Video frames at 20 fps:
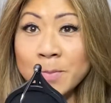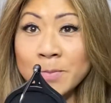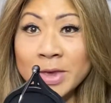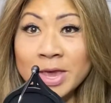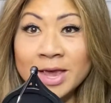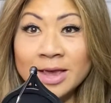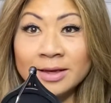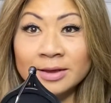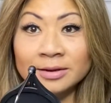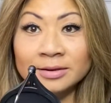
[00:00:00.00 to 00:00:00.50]

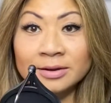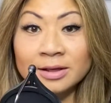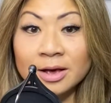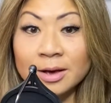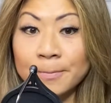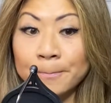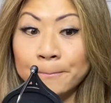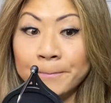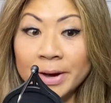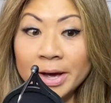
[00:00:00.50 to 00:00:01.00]
mean,
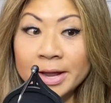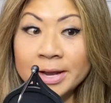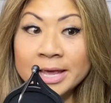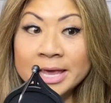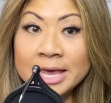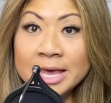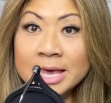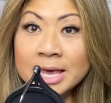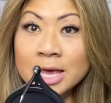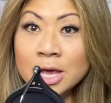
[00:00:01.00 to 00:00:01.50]
but
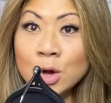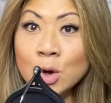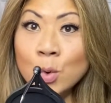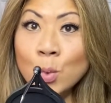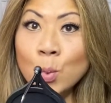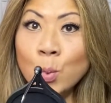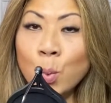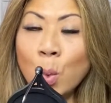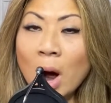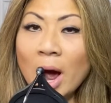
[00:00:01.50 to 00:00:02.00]

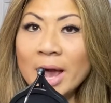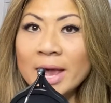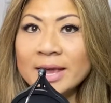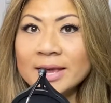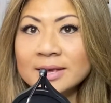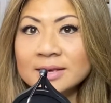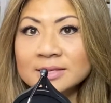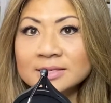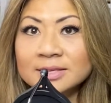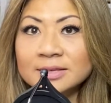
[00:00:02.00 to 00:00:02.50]
why
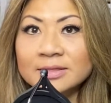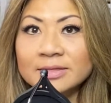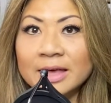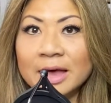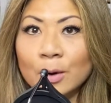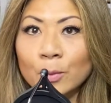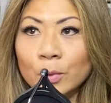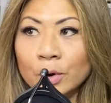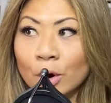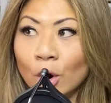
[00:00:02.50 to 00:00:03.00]
is it
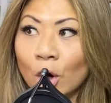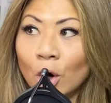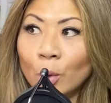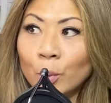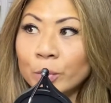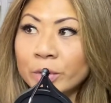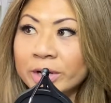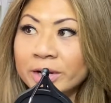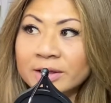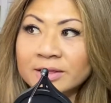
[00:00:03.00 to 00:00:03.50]
that we're all
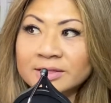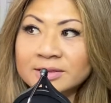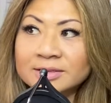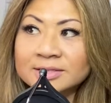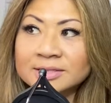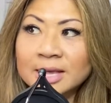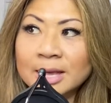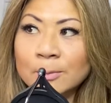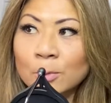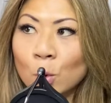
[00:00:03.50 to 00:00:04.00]
reading the
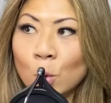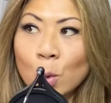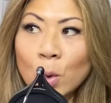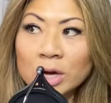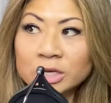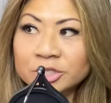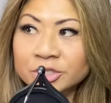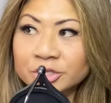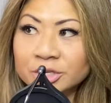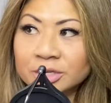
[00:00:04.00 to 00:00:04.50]
same
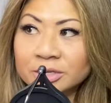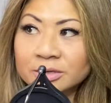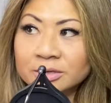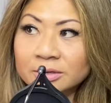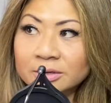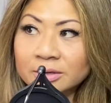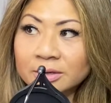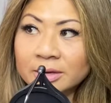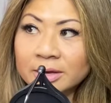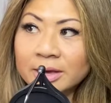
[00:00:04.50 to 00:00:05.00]
question
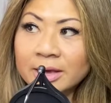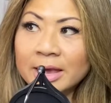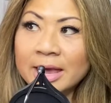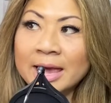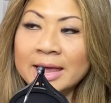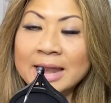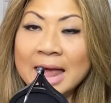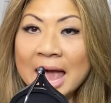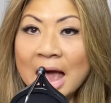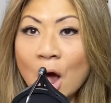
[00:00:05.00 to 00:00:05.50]

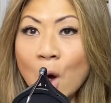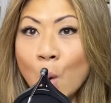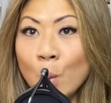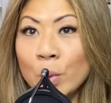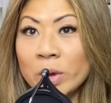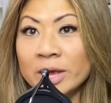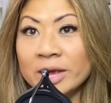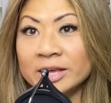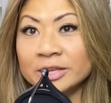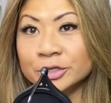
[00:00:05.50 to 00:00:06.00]
and how
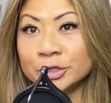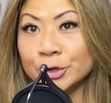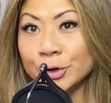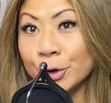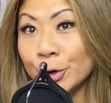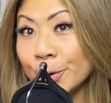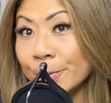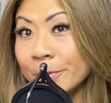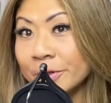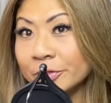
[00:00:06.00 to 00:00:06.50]
we
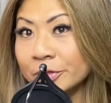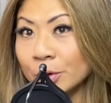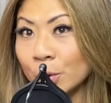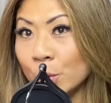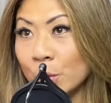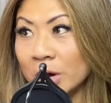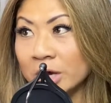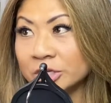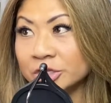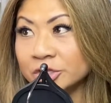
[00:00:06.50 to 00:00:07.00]
interpret the
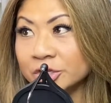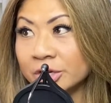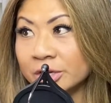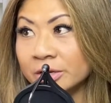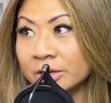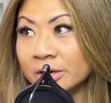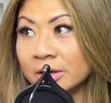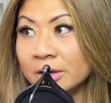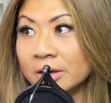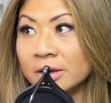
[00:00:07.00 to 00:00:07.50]

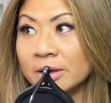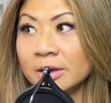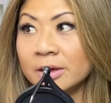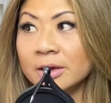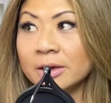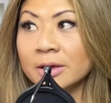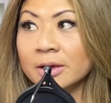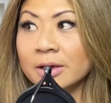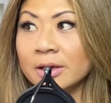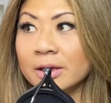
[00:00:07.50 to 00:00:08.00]
question,
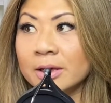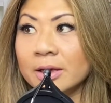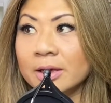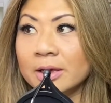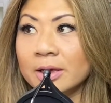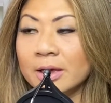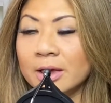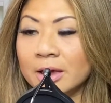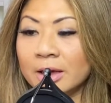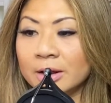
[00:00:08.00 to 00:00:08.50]

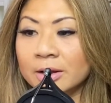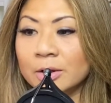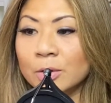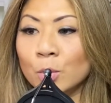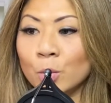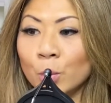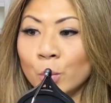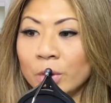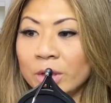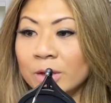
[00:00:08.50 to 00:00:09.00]

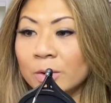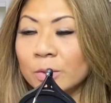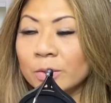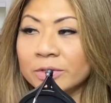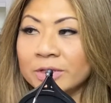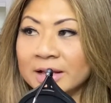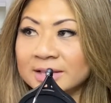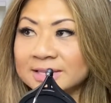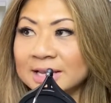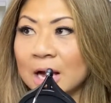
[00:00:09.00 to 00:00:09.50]

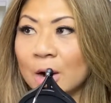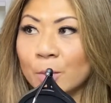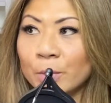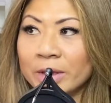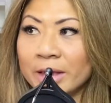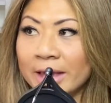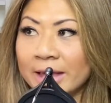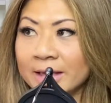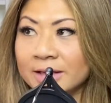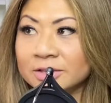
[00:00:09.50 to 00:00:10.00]
that's how
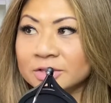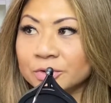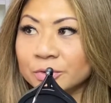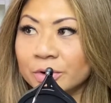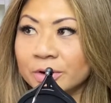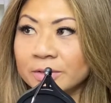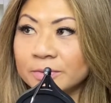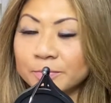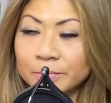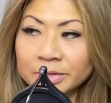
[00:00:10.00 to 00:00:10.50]
we answer
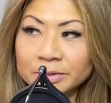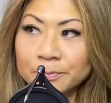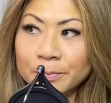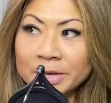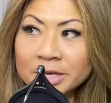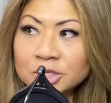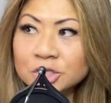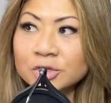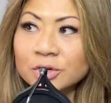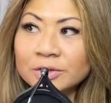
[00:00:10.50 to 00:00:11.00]
it. But
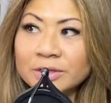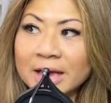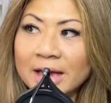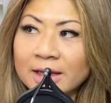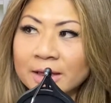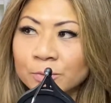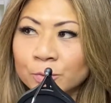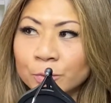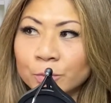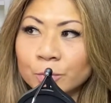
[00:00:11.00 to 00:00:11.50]
picture
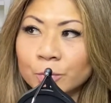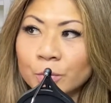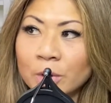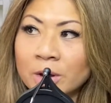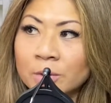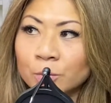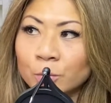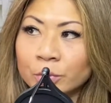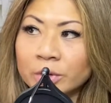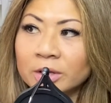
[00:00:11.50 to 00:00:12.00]
that
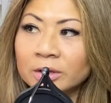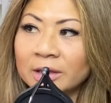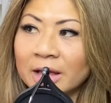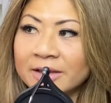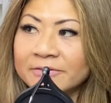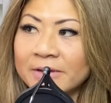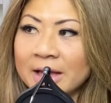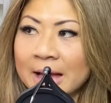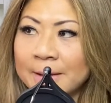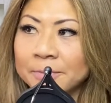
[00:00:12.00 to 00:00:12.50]
in real
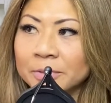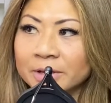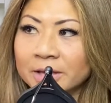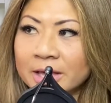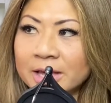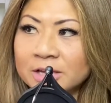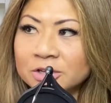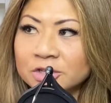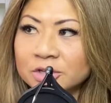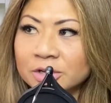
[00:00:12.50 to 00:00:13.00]
life
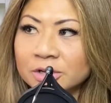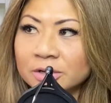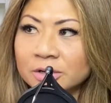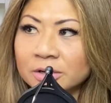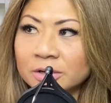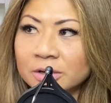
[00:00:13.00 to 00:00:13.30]
application.